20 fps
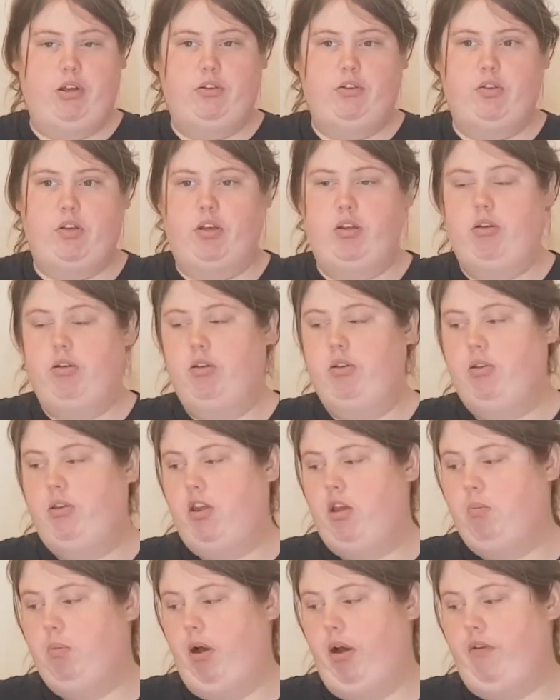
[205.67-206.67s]
So
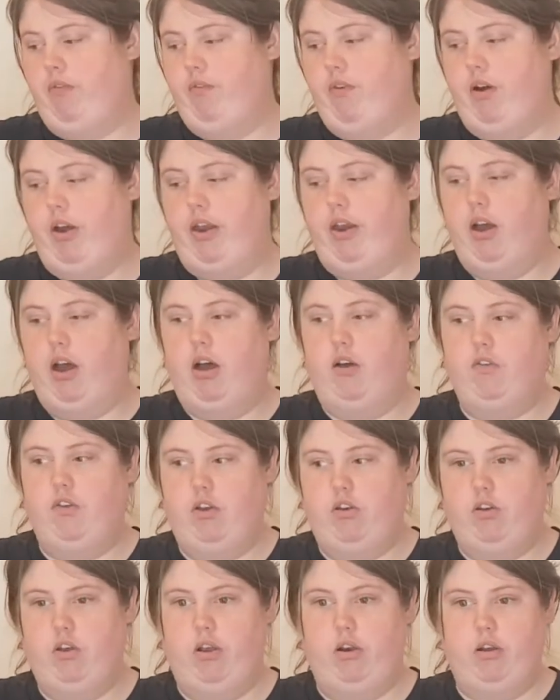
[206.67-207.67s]
you might find after
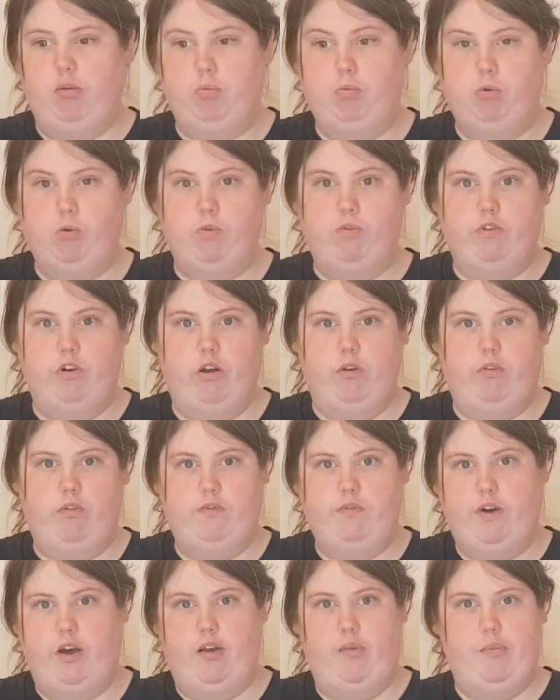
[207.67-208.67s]
doing the ball throw
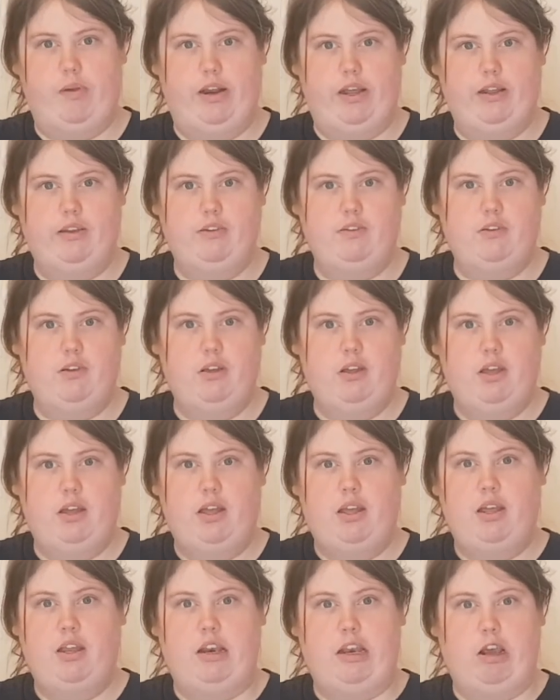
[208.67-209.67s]
for 5 minutes,
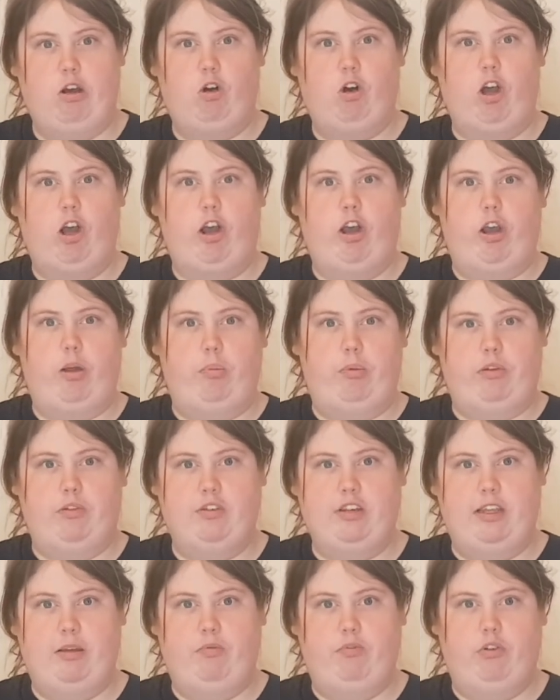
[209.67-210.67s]
they'll go home and
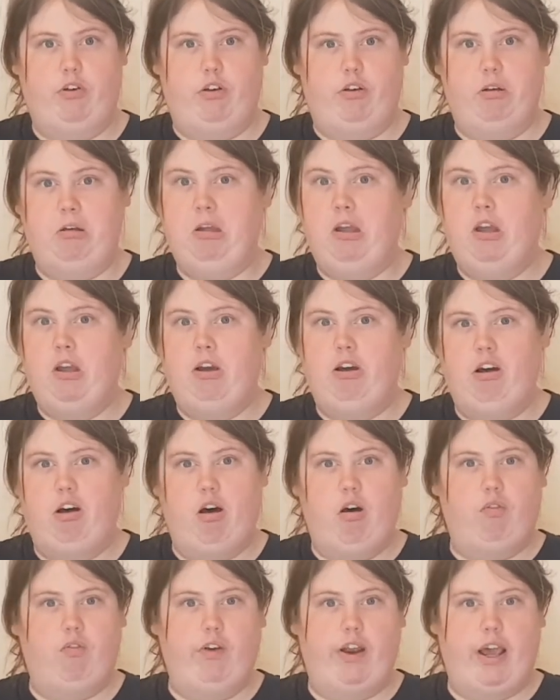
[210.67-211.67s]
sleep for
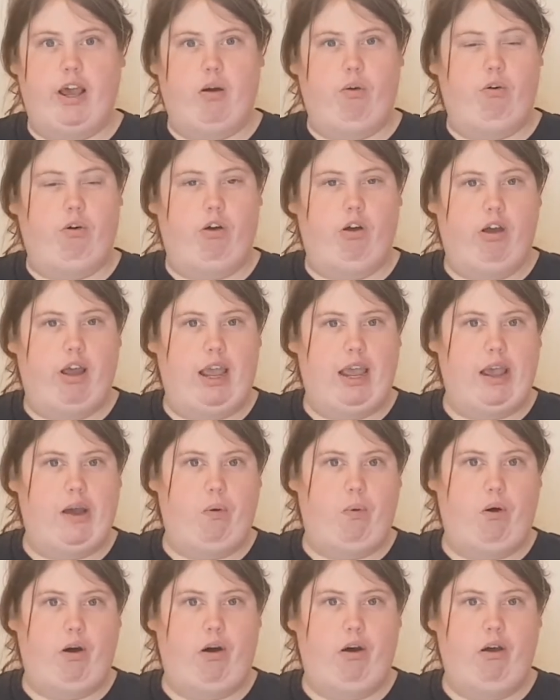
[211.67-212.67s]
half an
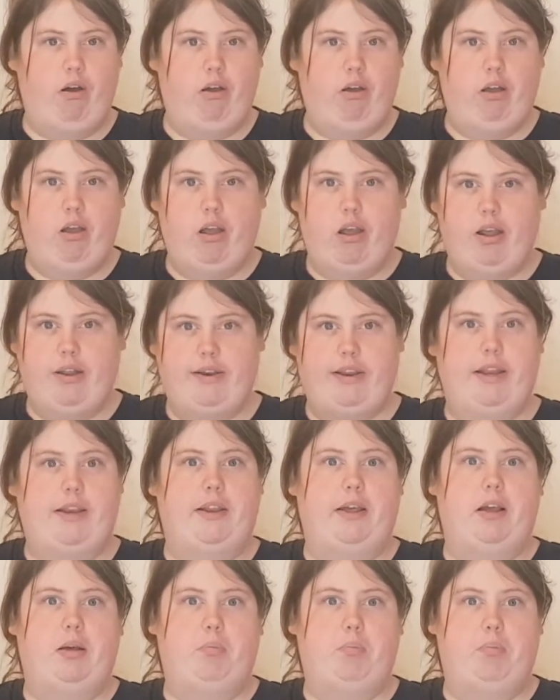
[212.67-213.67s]
hour, and then
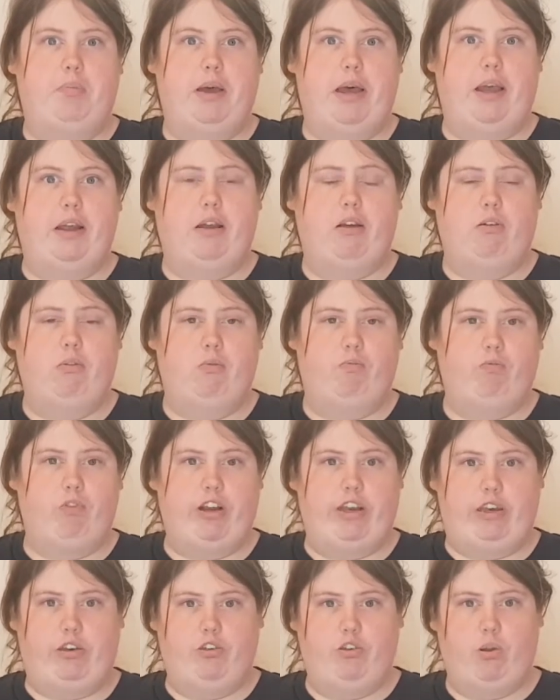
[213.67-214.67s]
they're back and
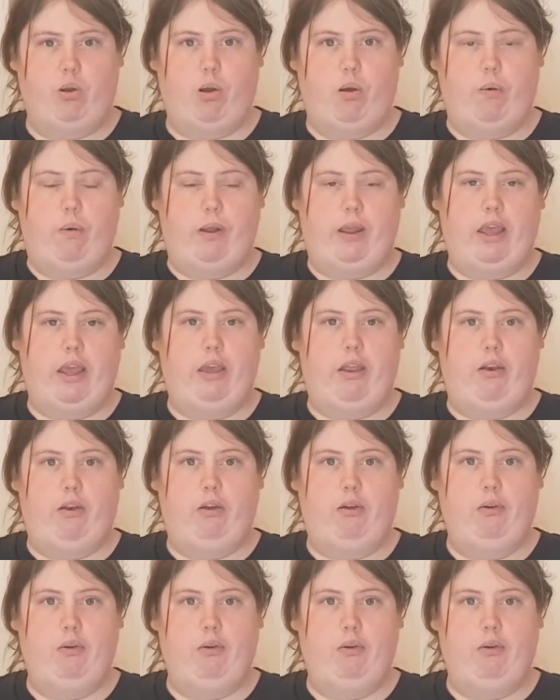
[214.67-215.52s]
ready to go again.